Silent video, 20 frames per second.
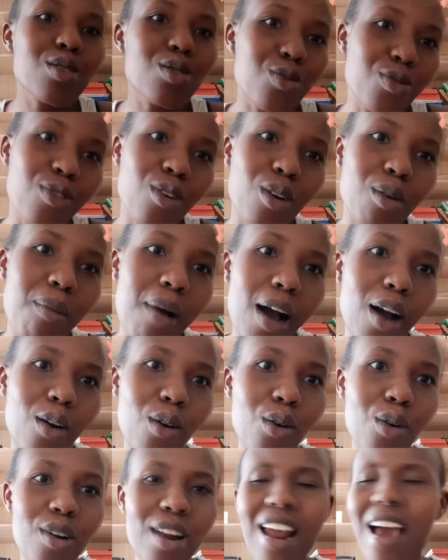to fall back
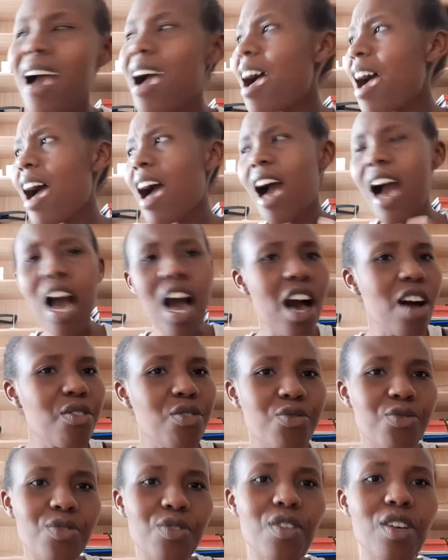on, have
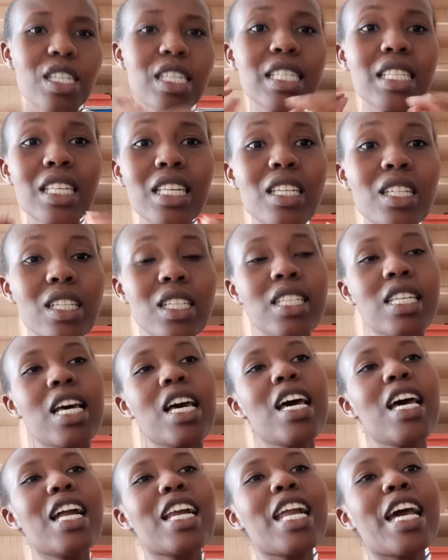skills.
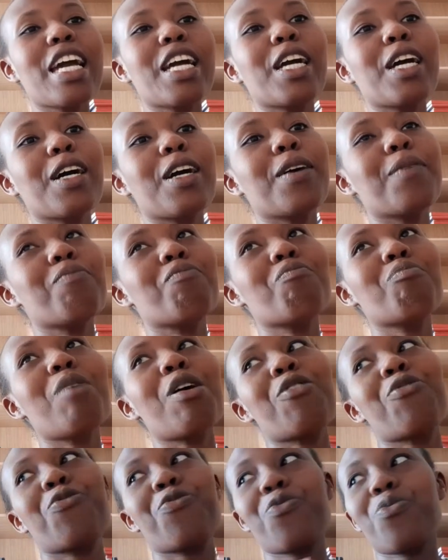Like
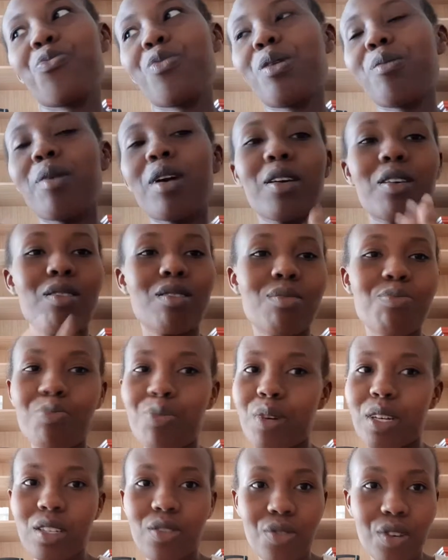one of my
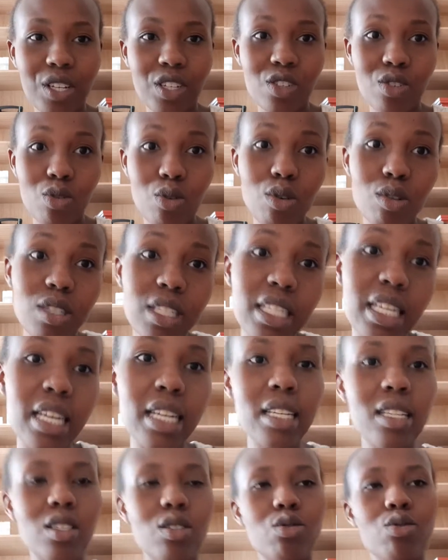best friends, she's called
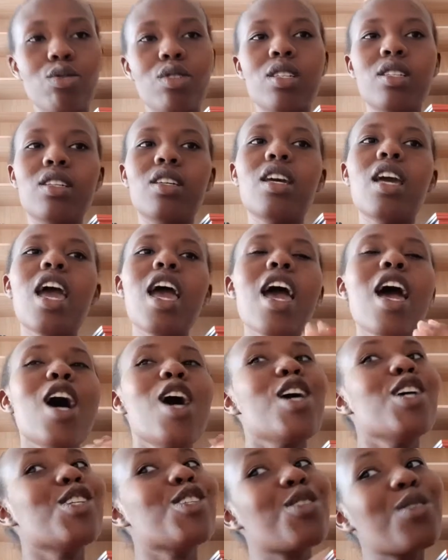Nelly Ndoti.
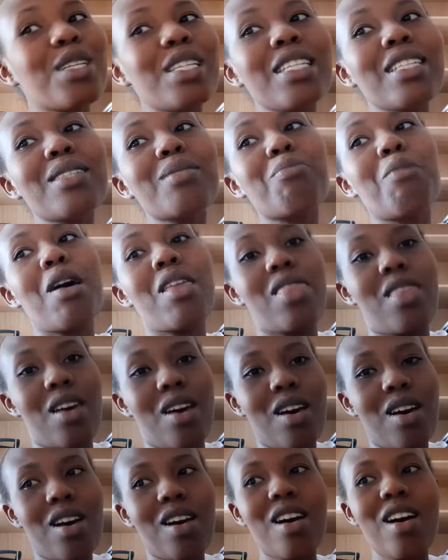Ndoti's
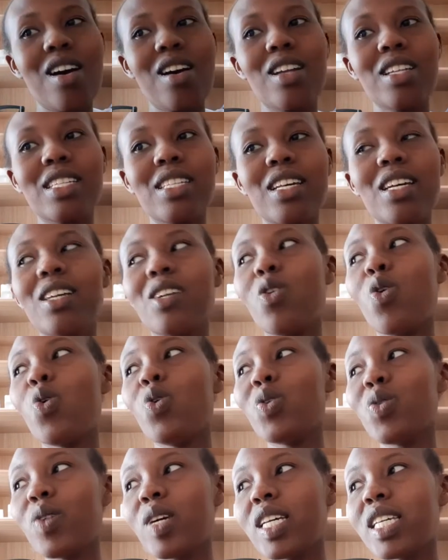mother
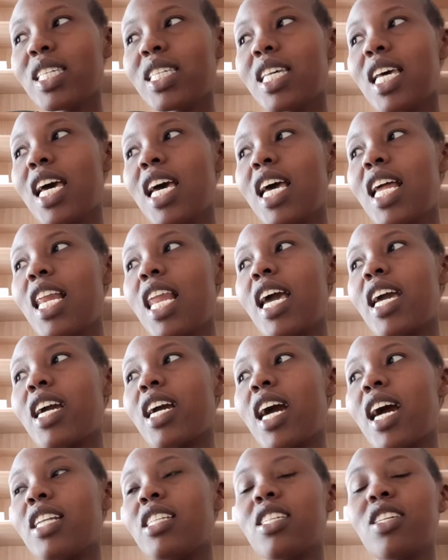always, like,
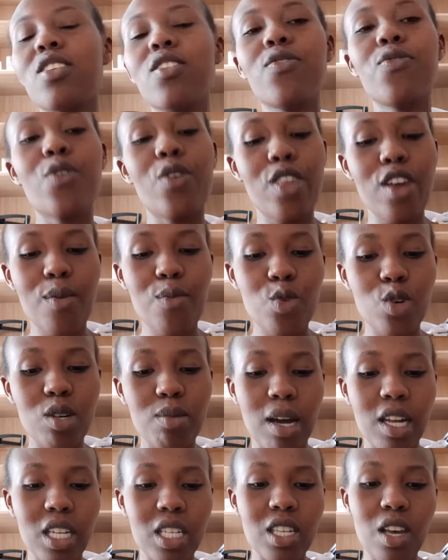ati for them
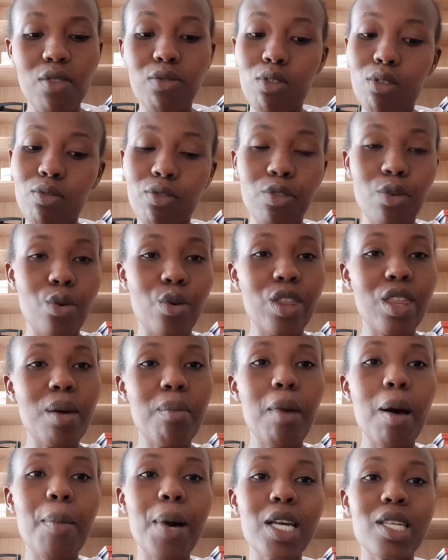ukimaliza form 4, the
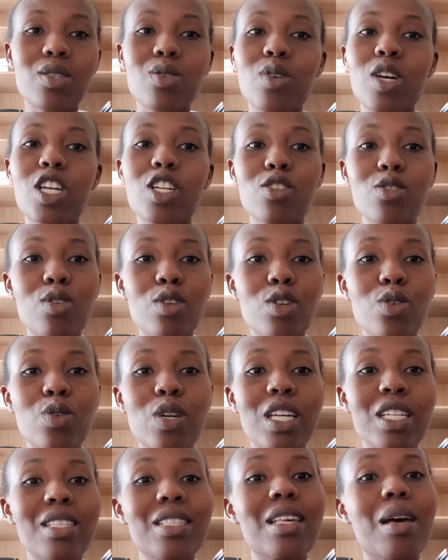mom has to enroll you
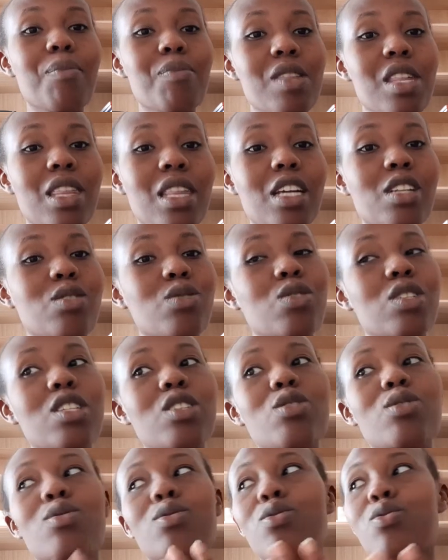in something that you
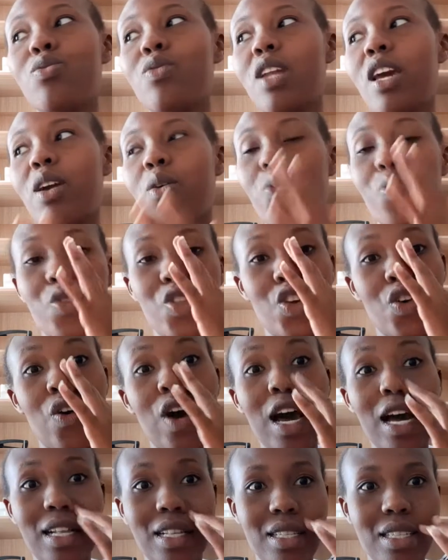need to do, like, with your
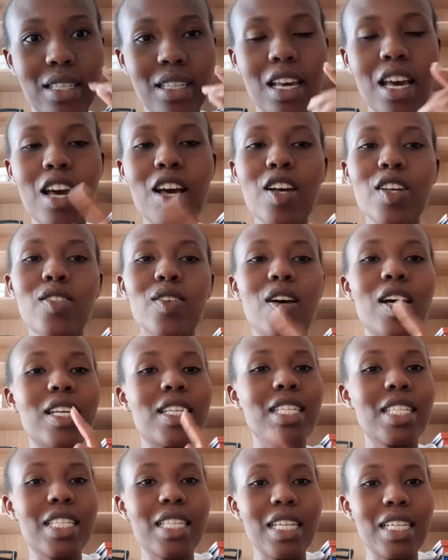hands. So her
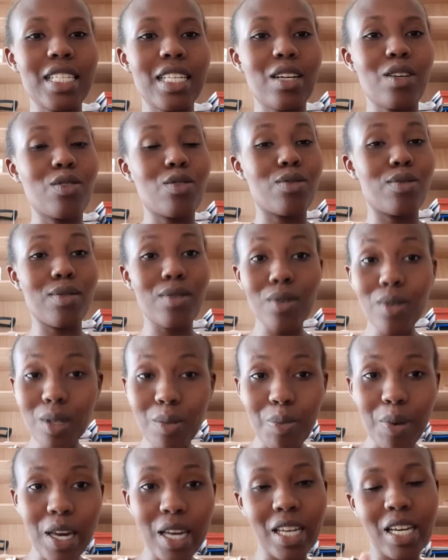sister is a
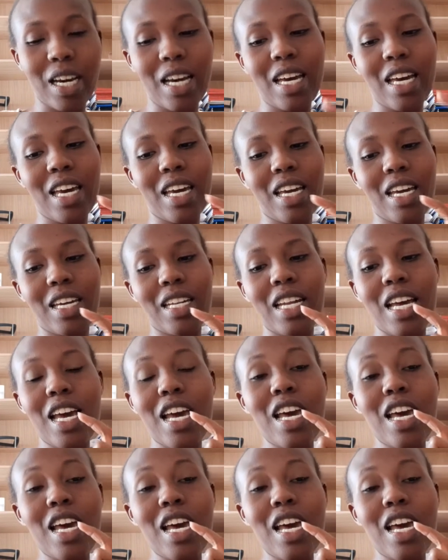good baker, and